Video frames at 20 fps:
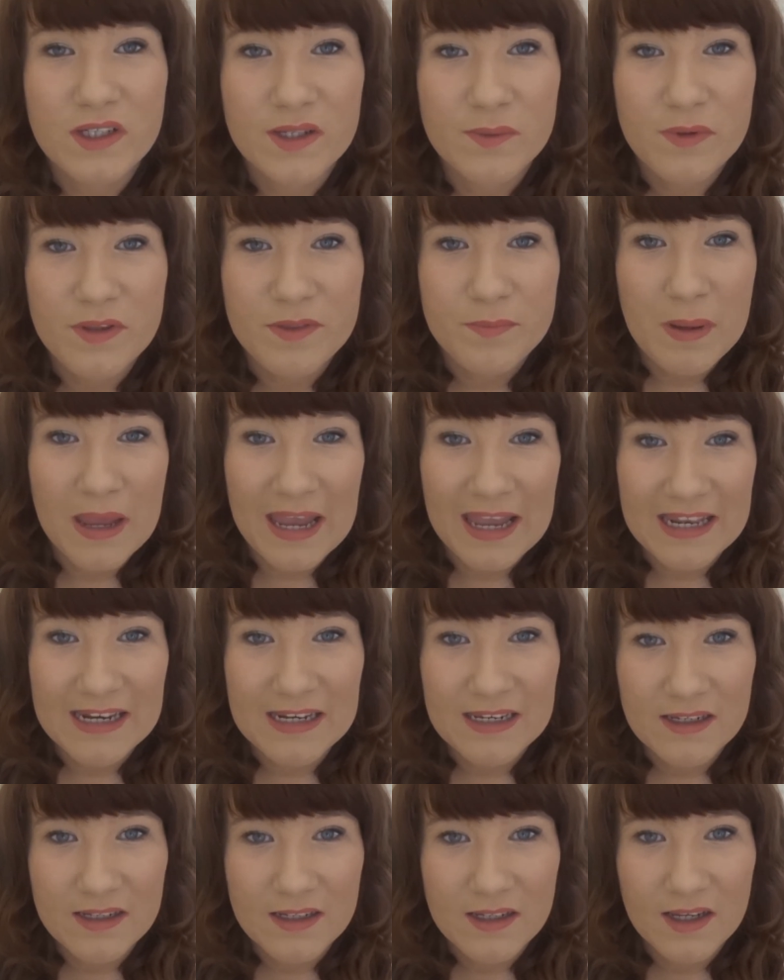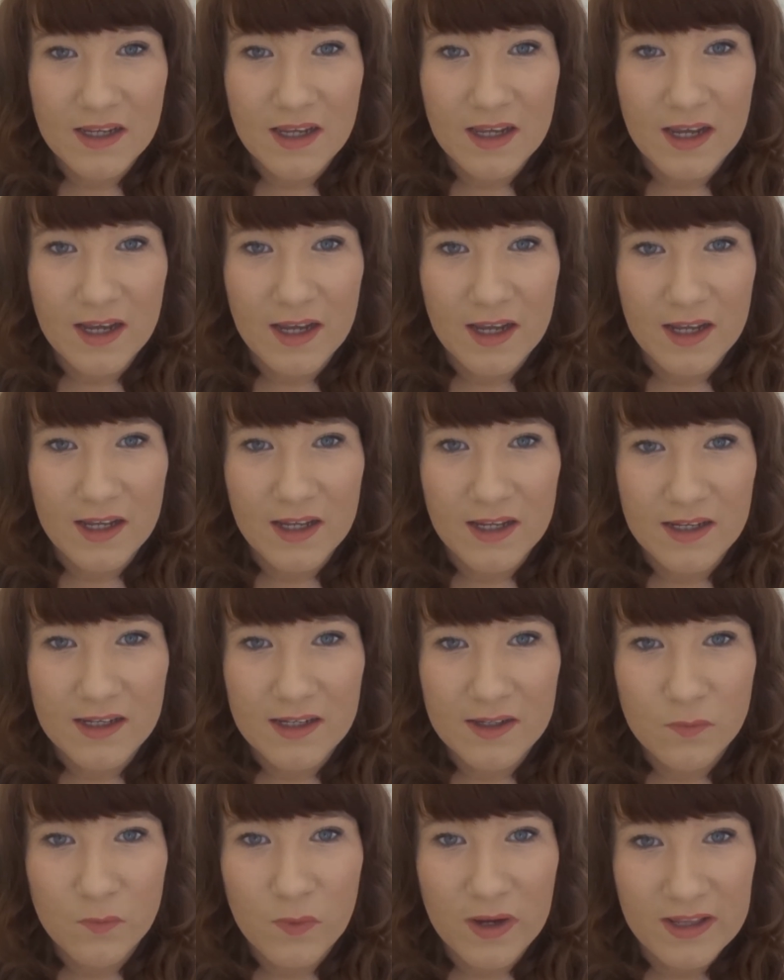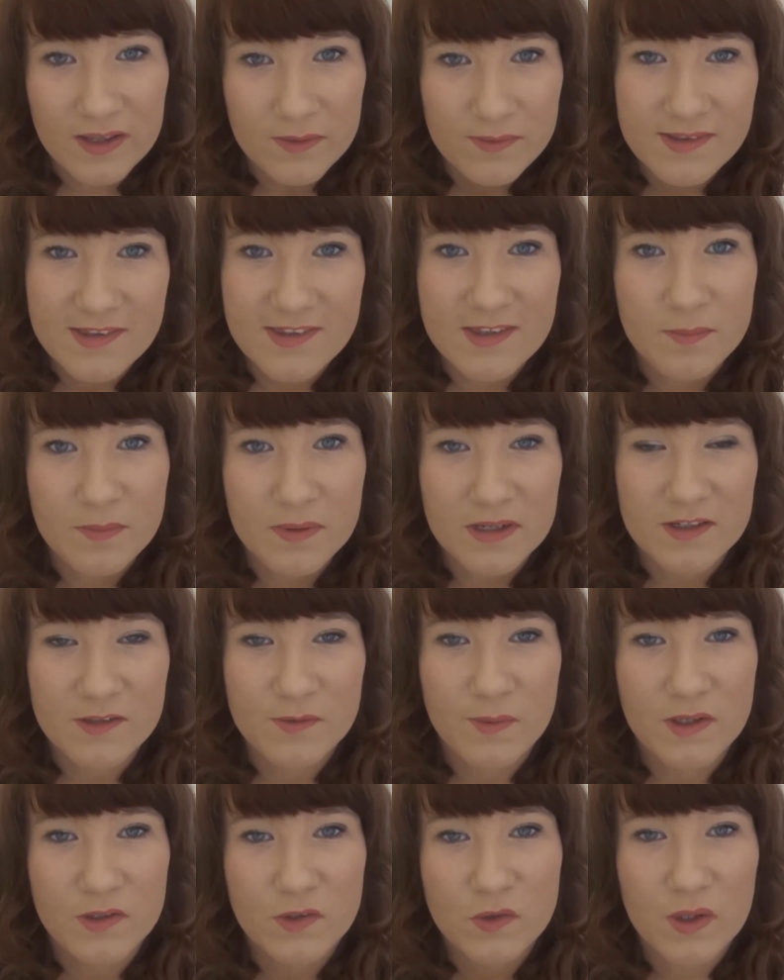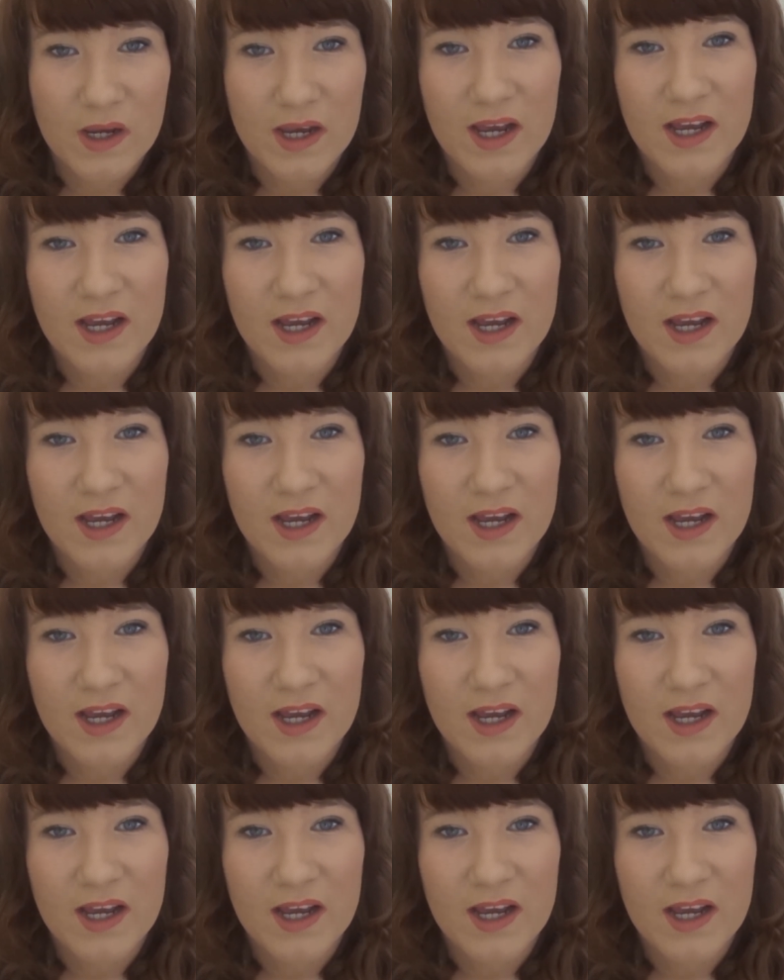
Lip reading: with pain while I was sleeping as well, so I